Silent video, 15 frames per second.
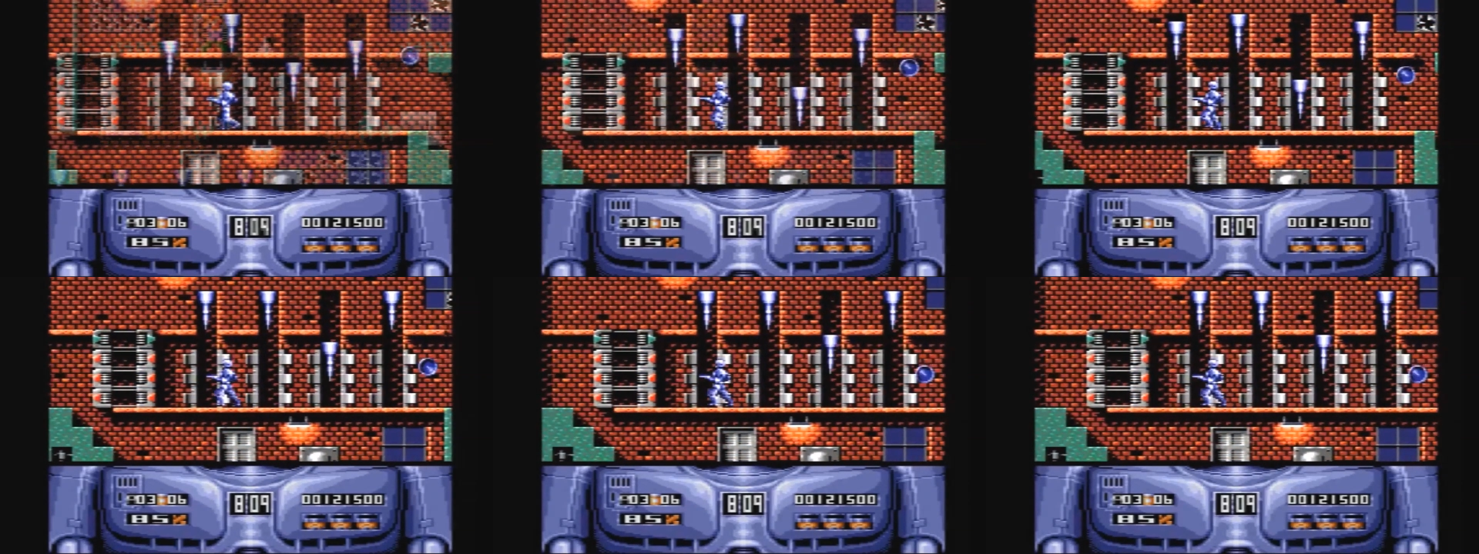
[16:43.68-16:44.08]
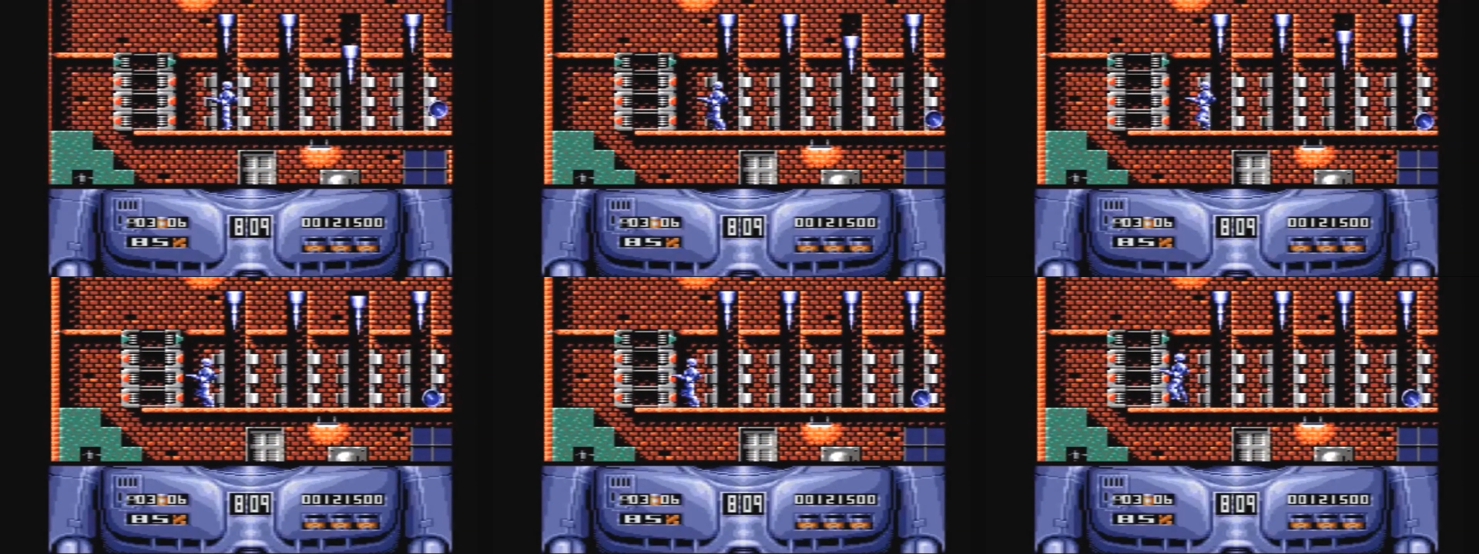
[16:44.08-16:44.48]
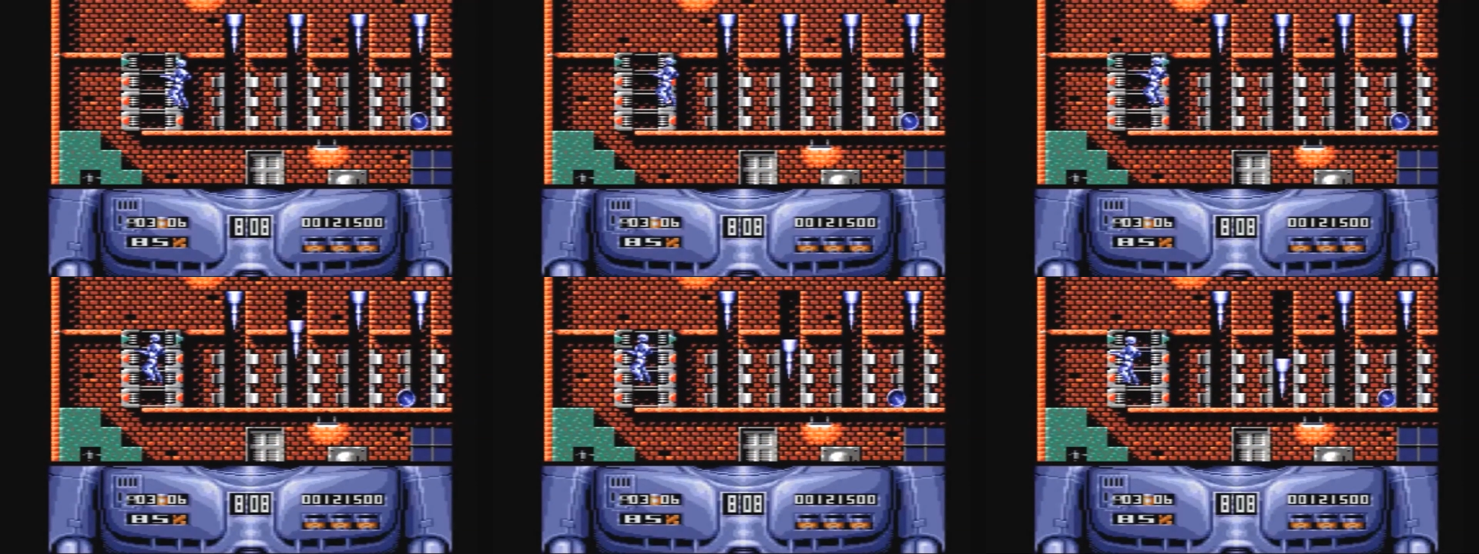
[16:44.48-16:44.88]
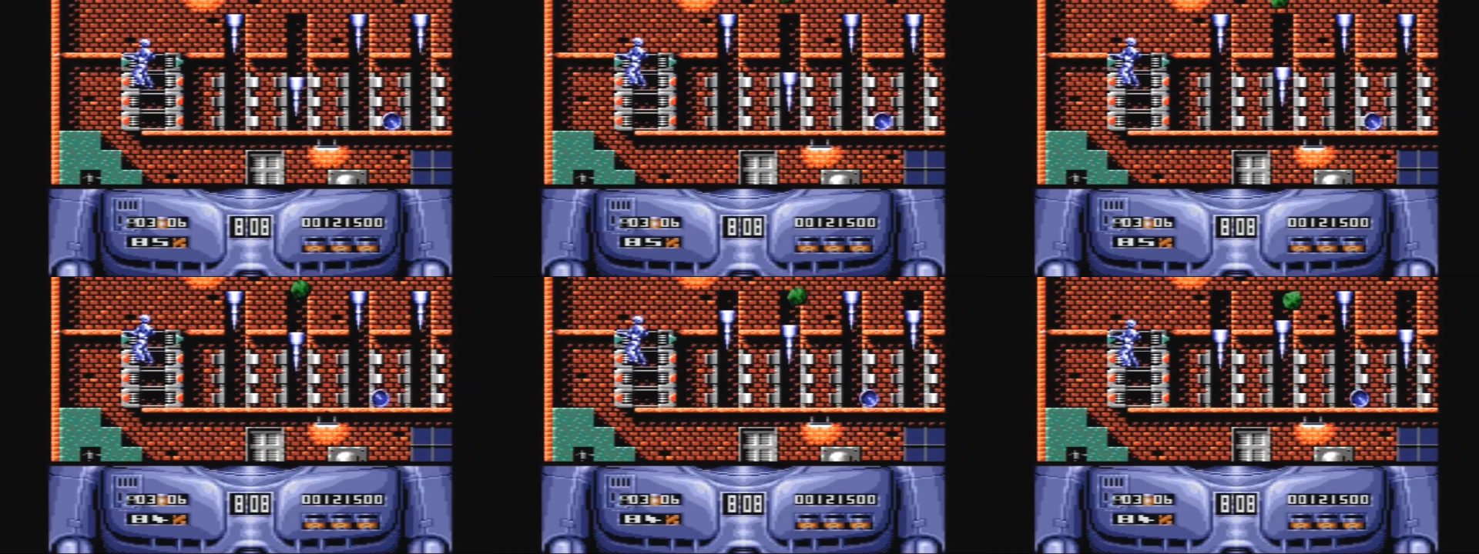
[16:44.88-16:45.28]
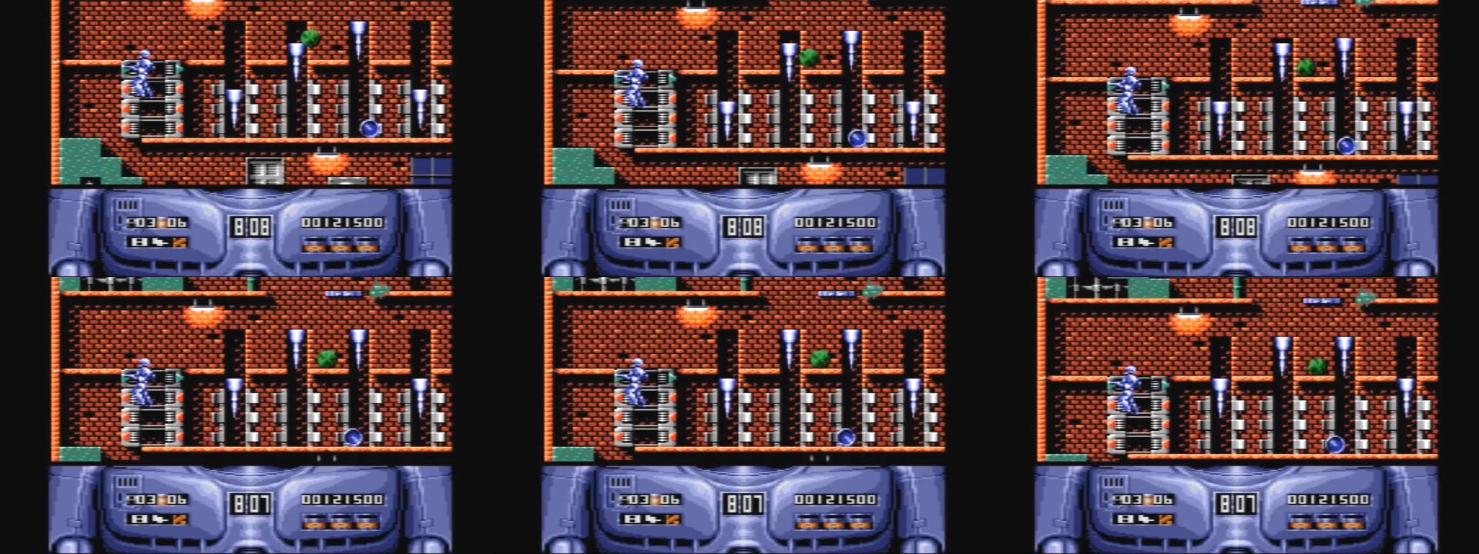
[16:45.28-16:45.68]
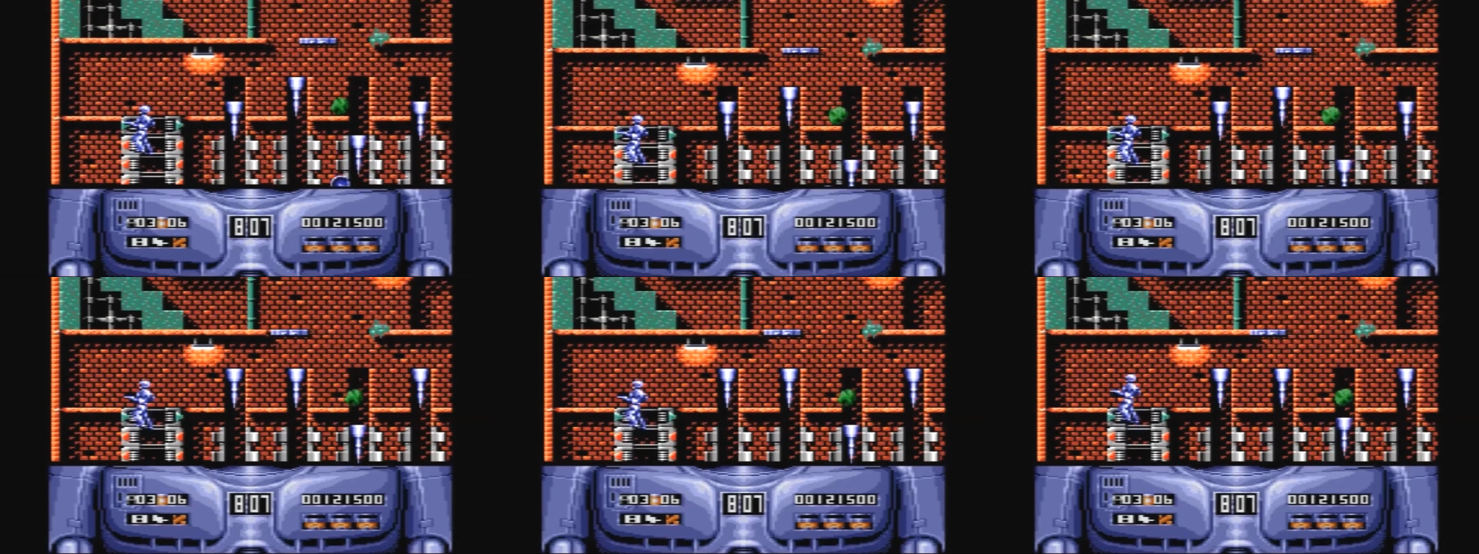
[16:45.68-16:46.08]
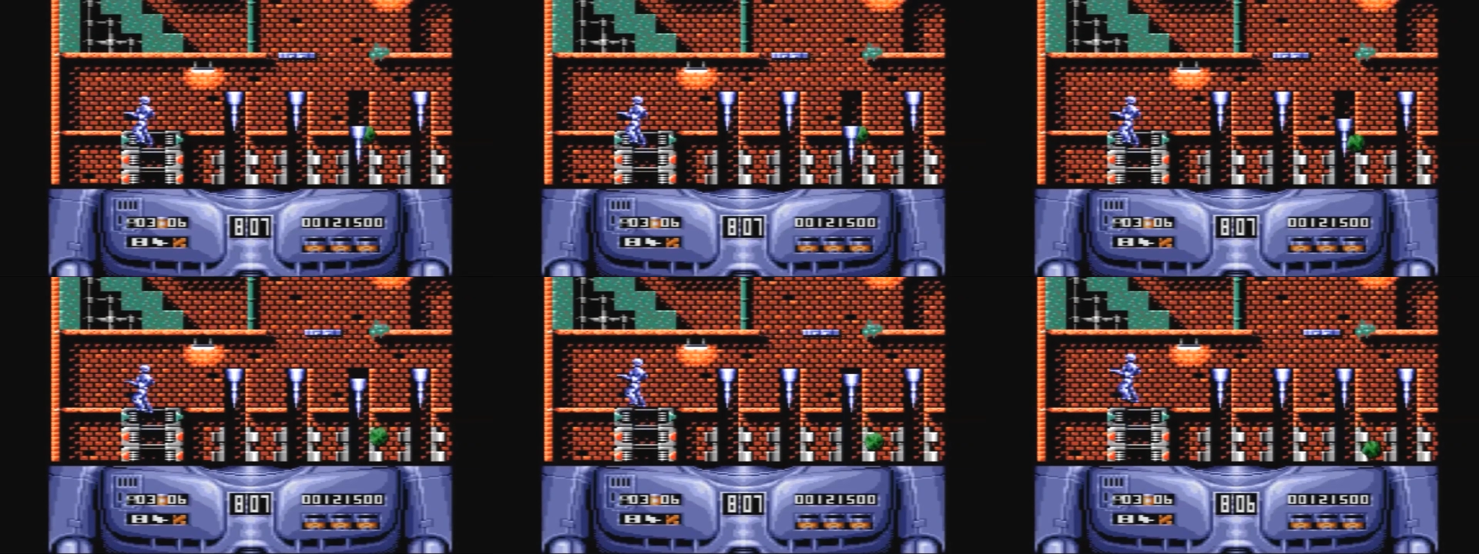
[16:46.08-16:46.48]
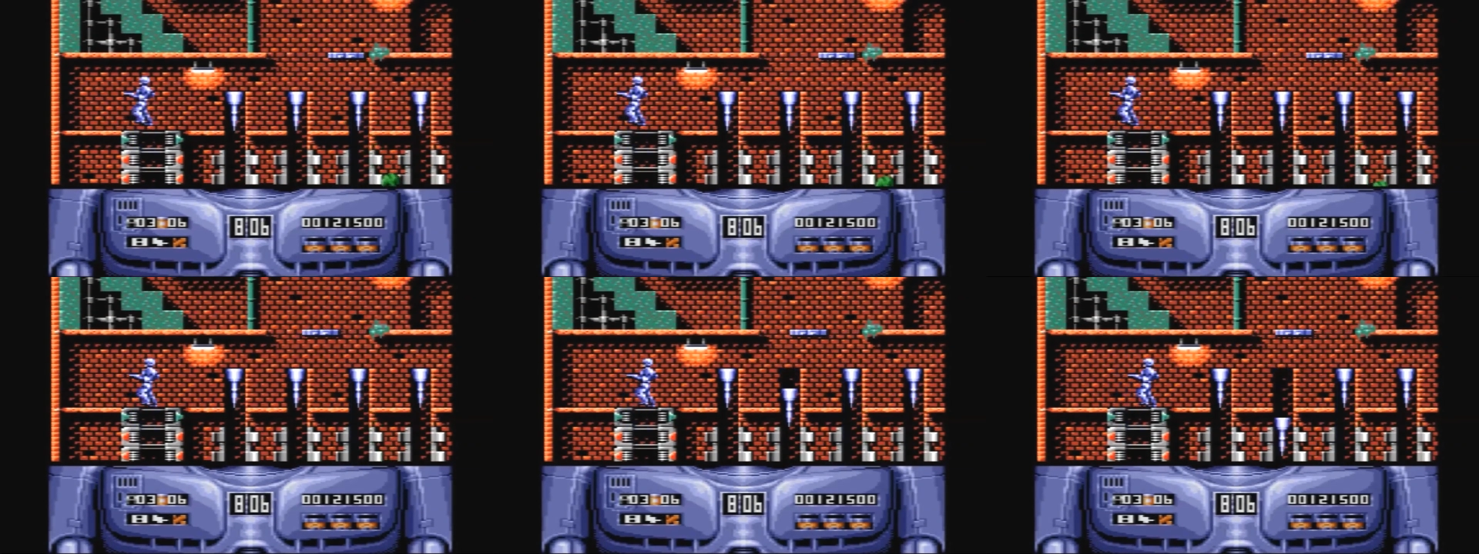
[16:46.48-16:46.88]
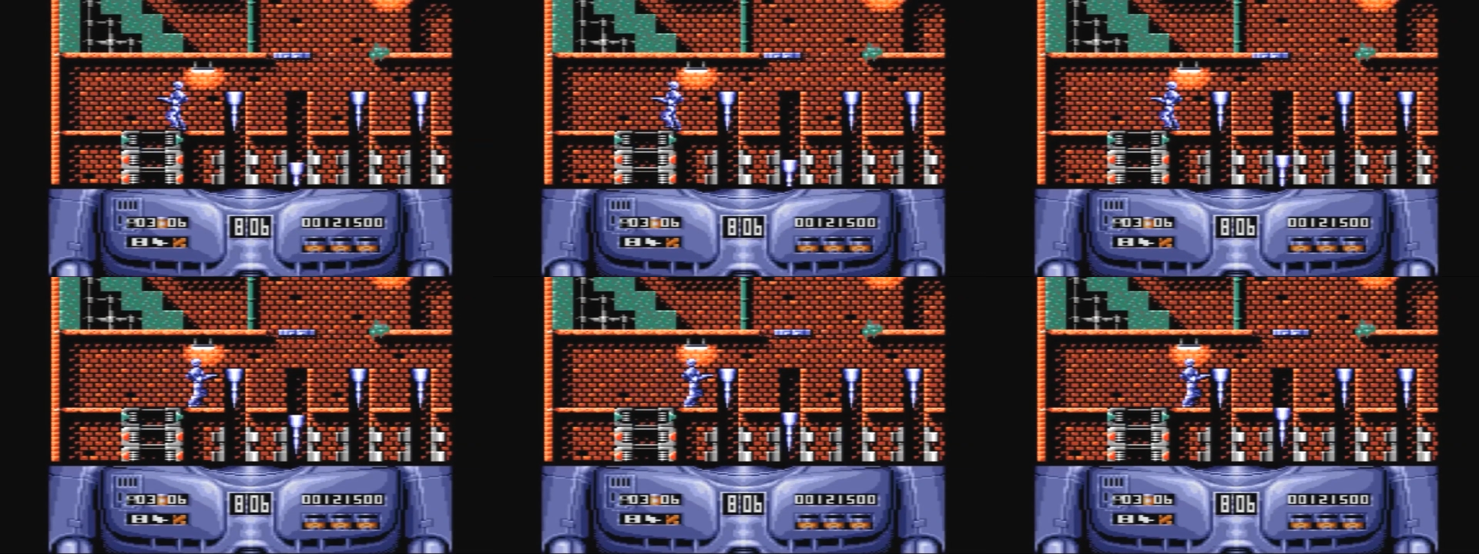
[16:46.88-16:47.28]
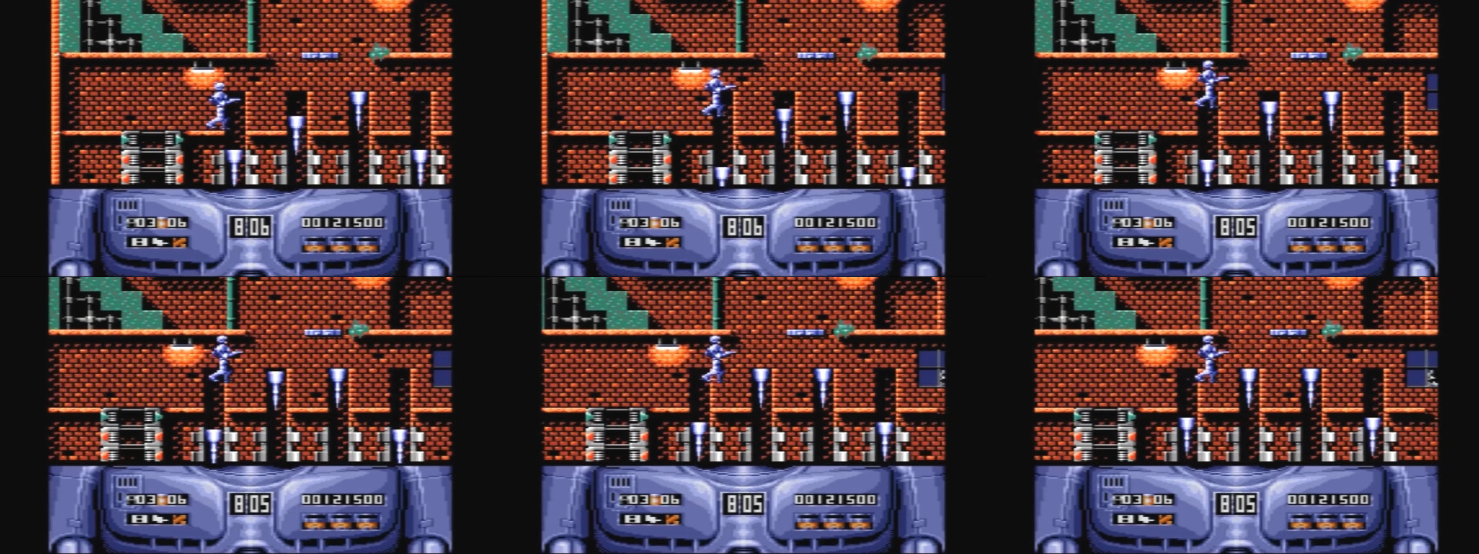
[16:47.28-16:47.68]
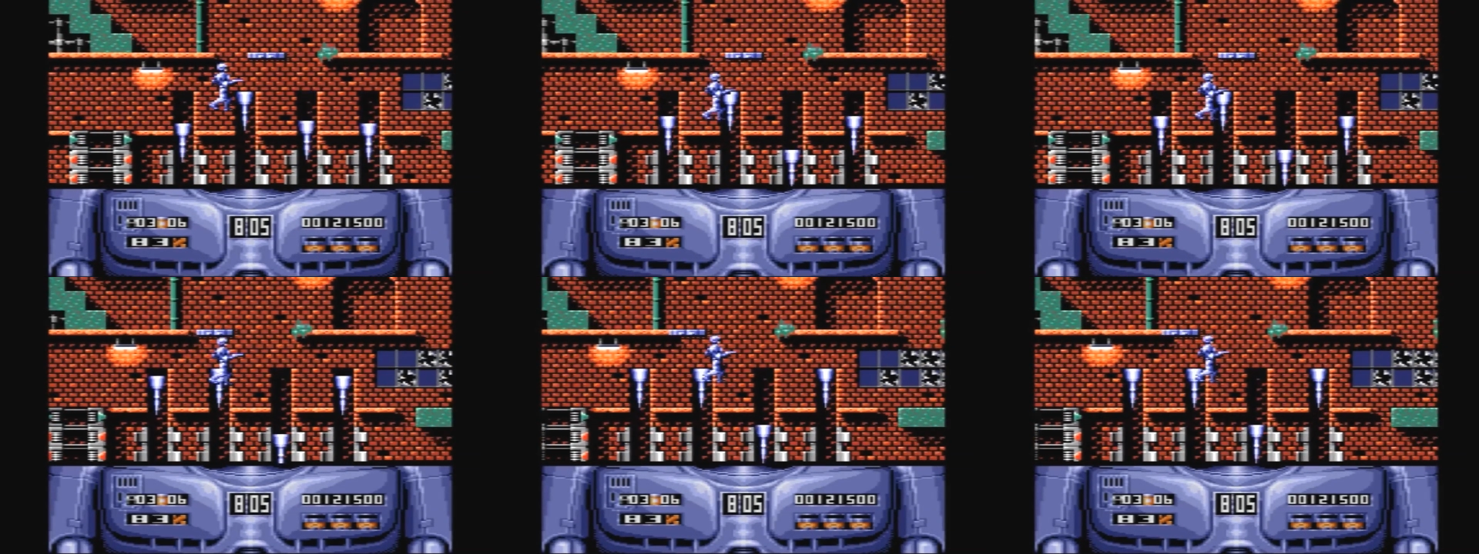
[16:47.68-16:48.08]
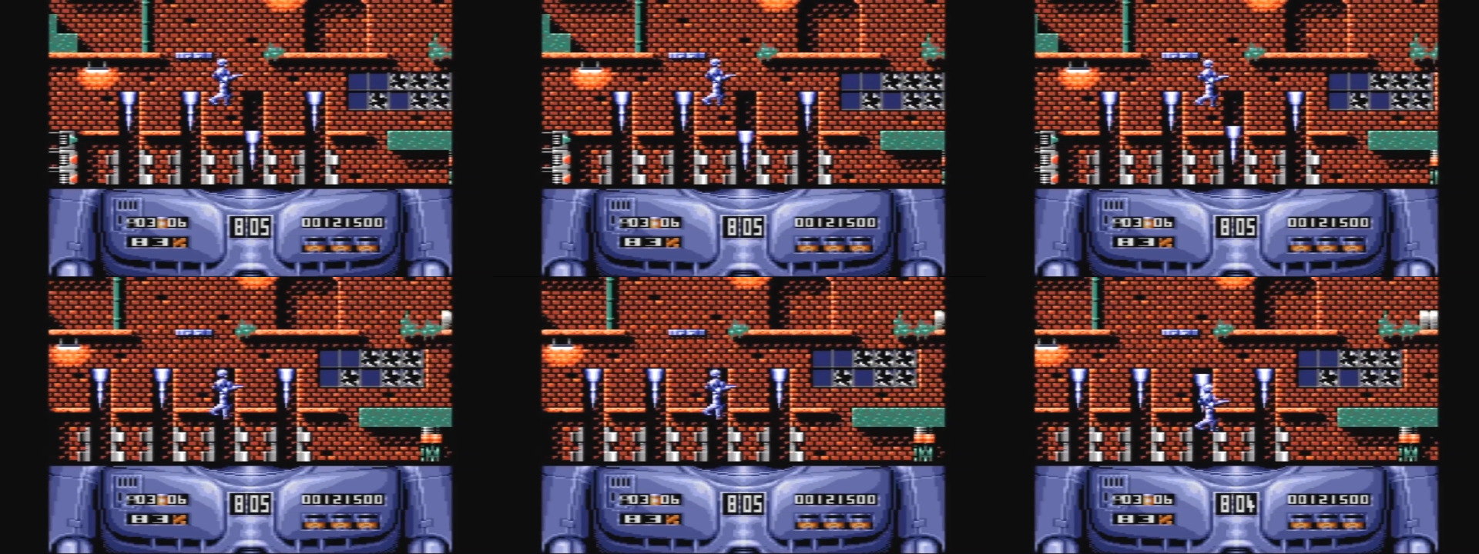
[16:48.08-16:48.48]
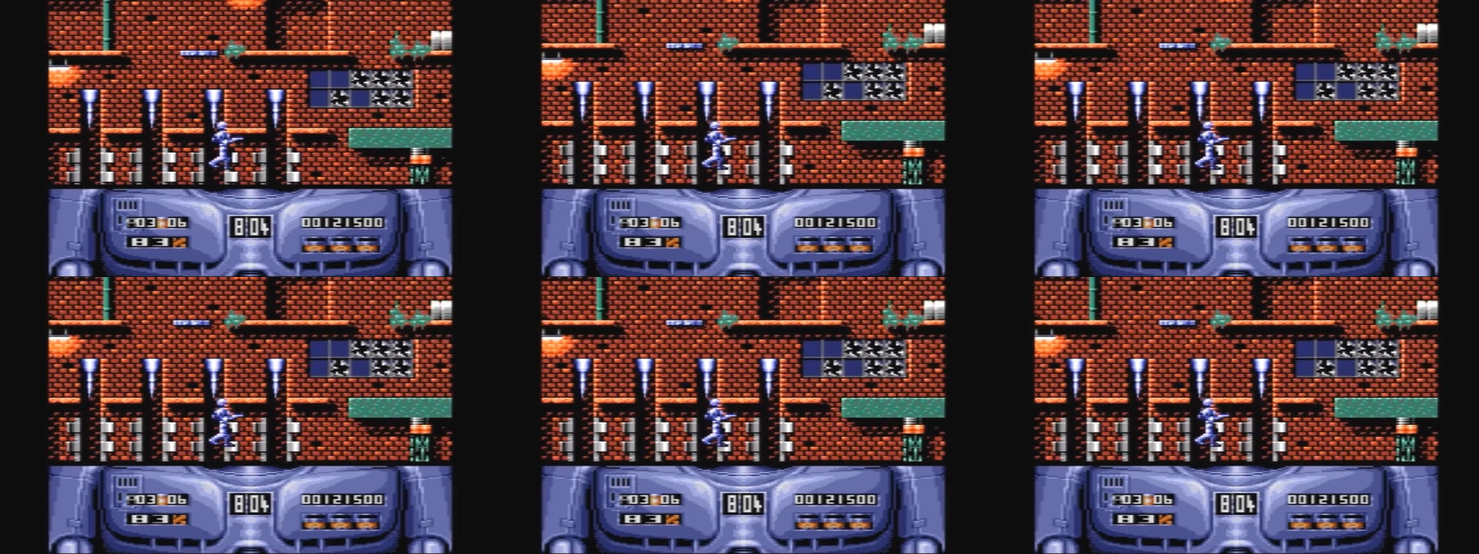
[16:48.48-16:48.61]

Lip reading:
Nobody's mouth can be seen.